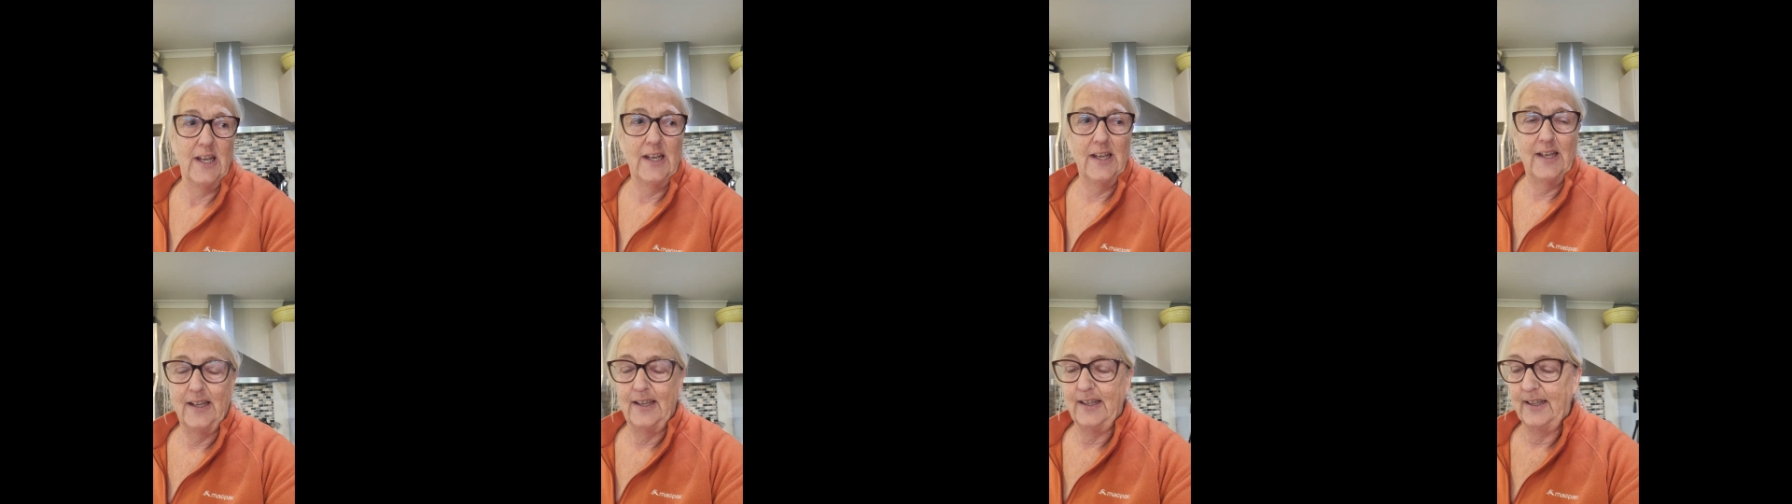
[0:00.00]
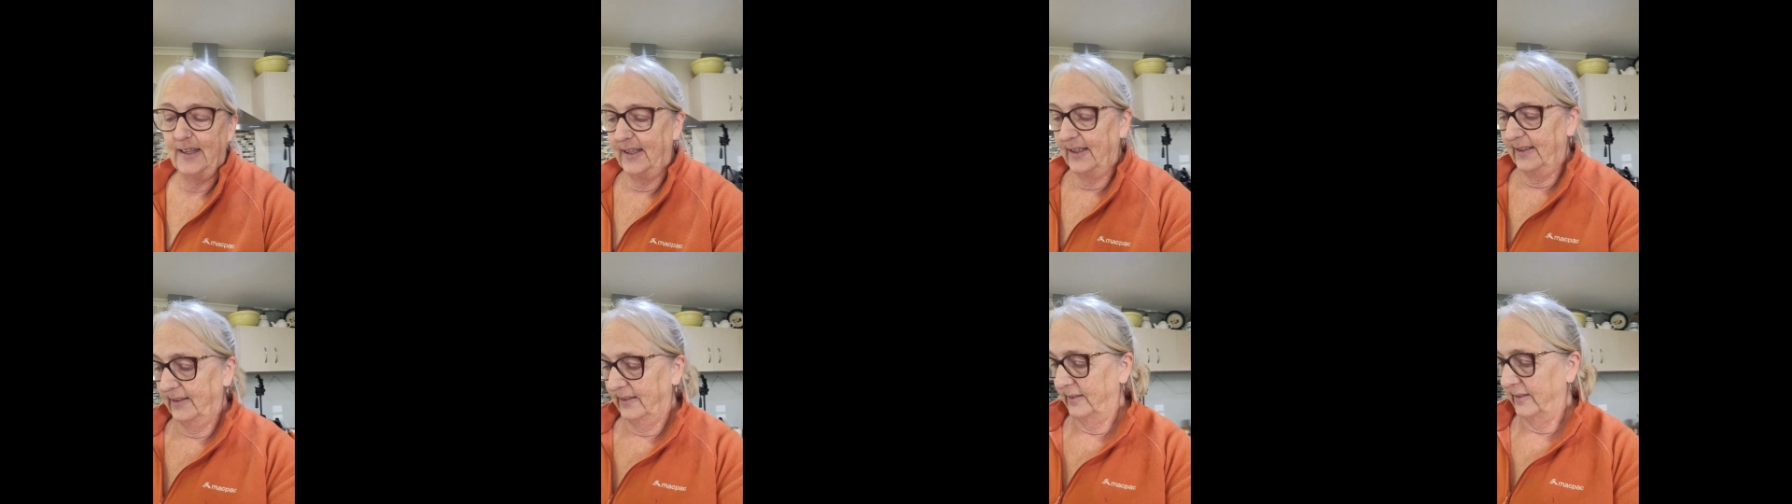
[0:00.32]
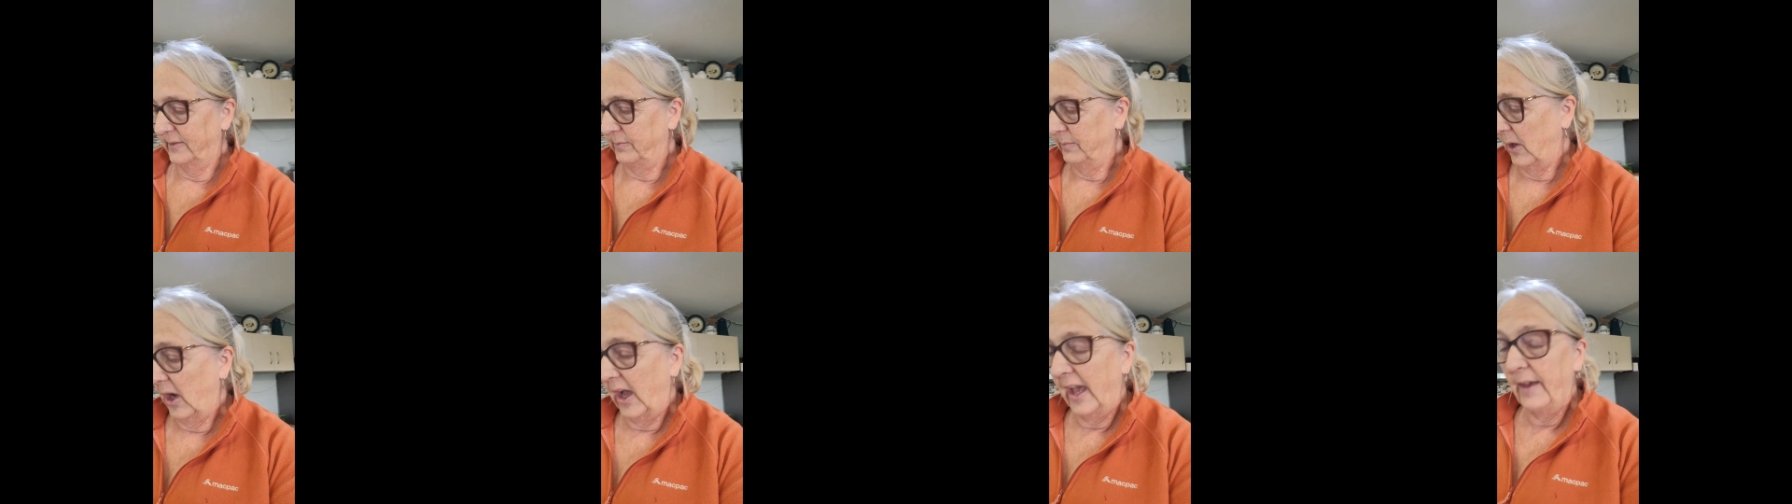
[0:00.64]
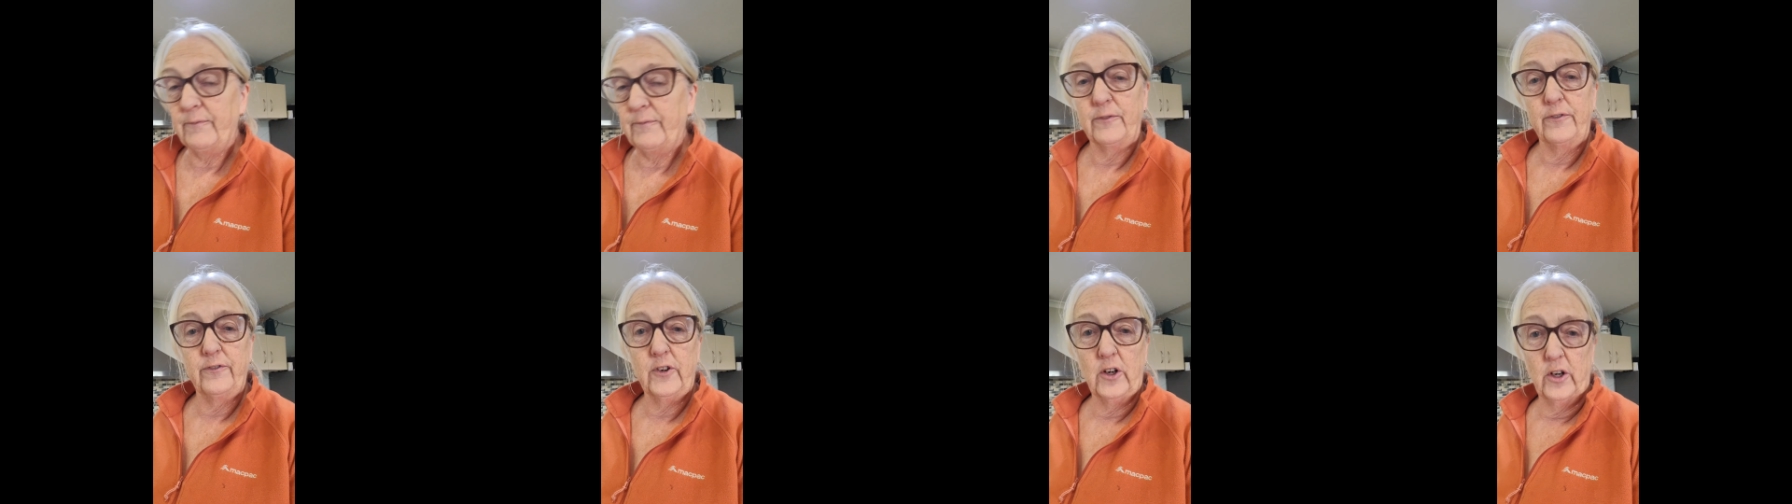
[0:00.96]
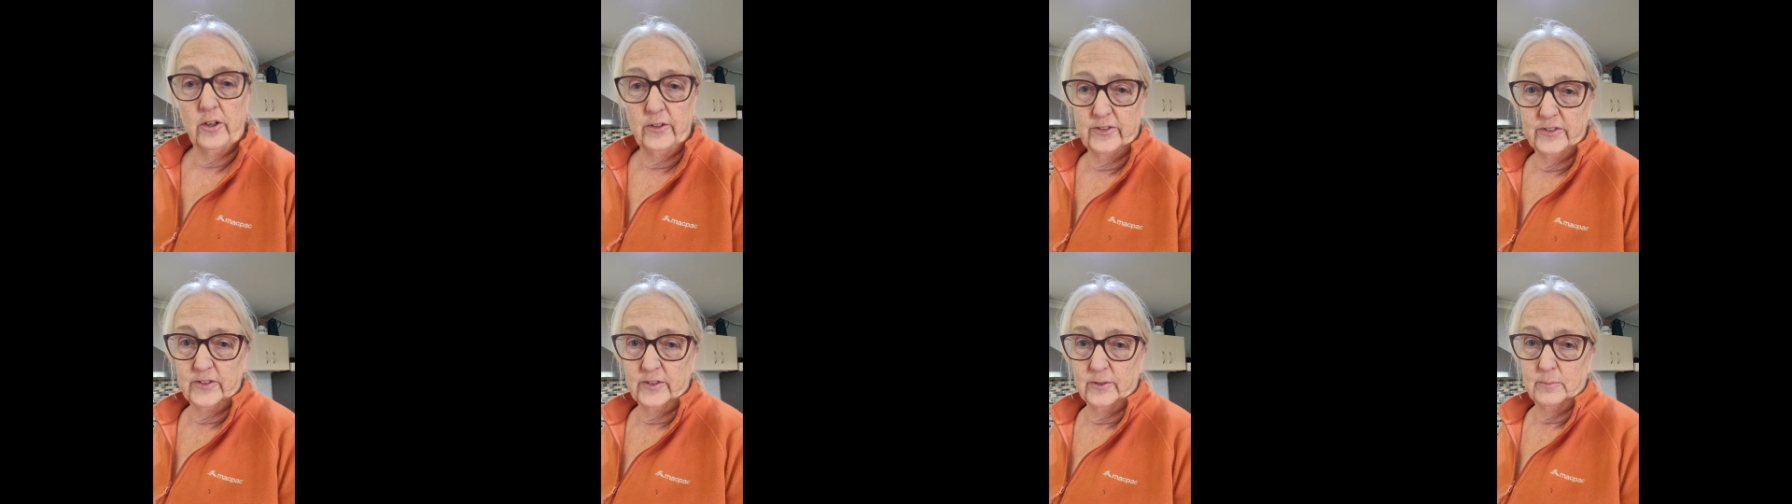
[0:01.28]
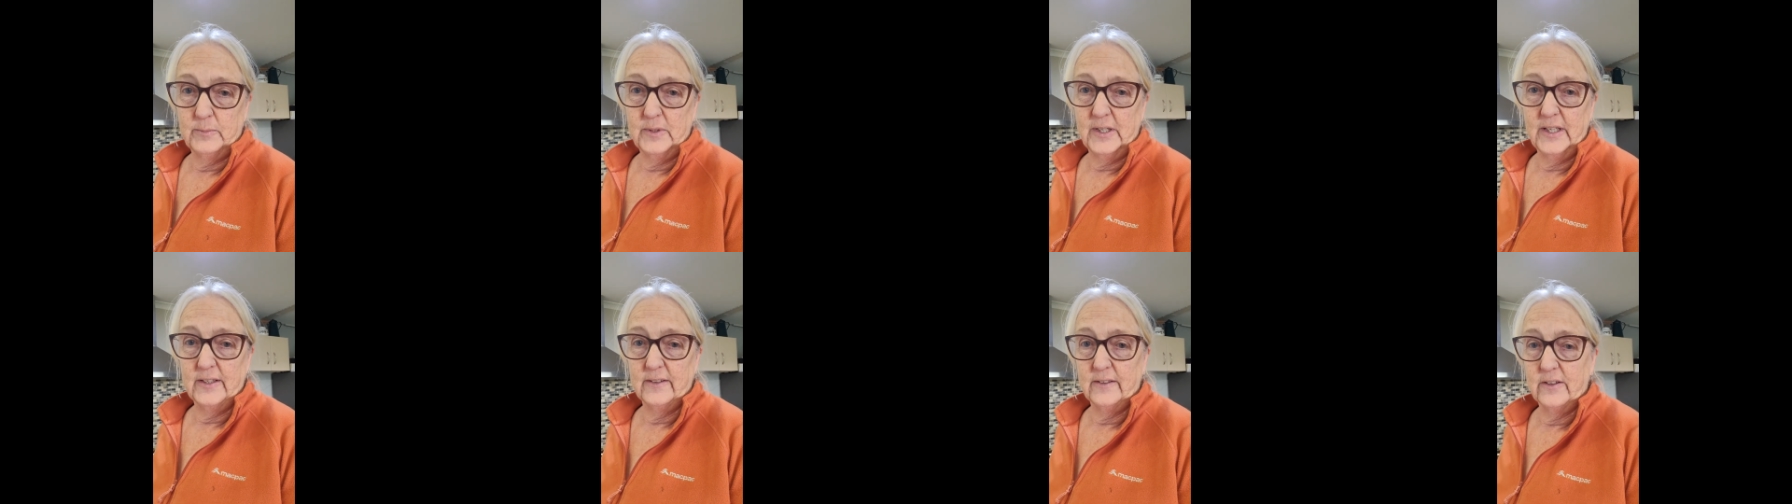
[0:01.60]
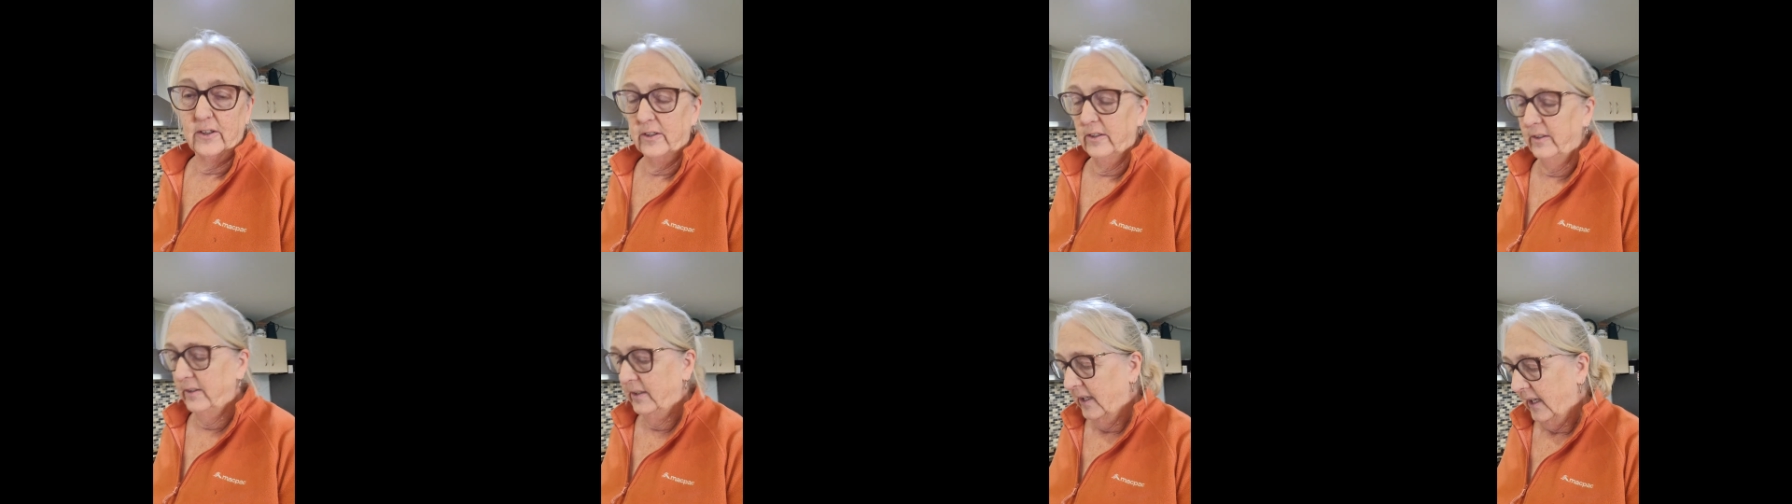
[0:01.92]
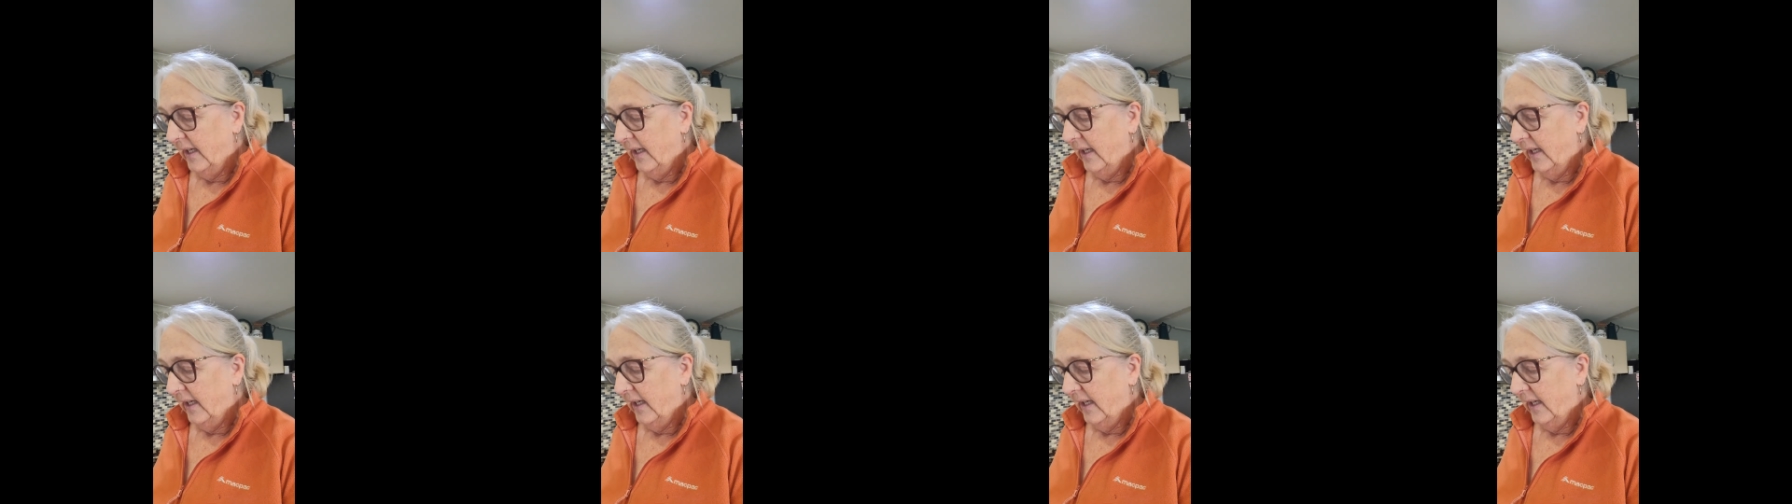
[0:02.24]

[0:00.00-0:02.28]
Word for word: And I haven't frozen them yet though.